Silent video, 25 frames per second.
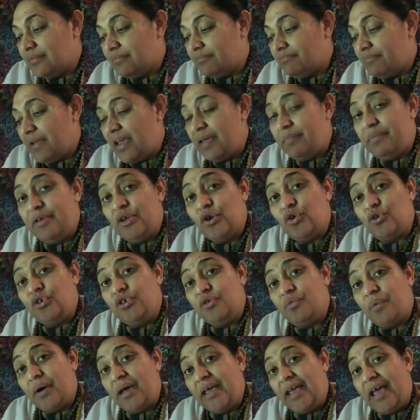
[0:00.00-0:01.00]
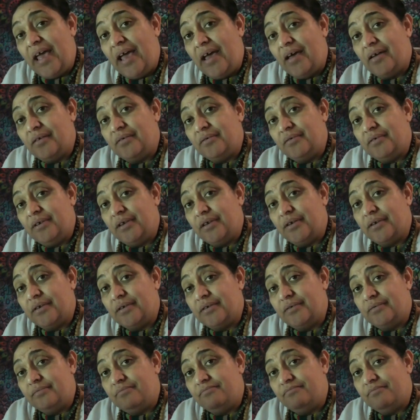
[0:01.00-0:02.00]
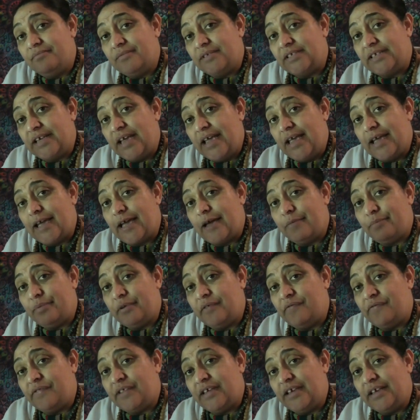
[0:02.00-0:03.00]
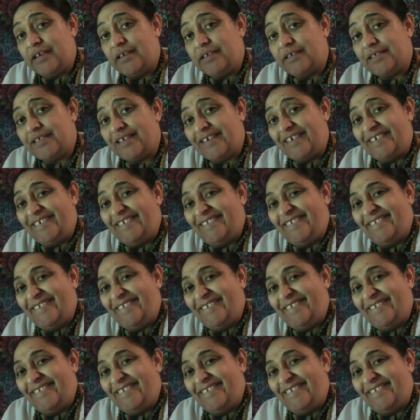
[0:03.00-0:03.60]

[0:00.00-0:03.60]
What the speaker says: maybe on your way out you could say a couple of things,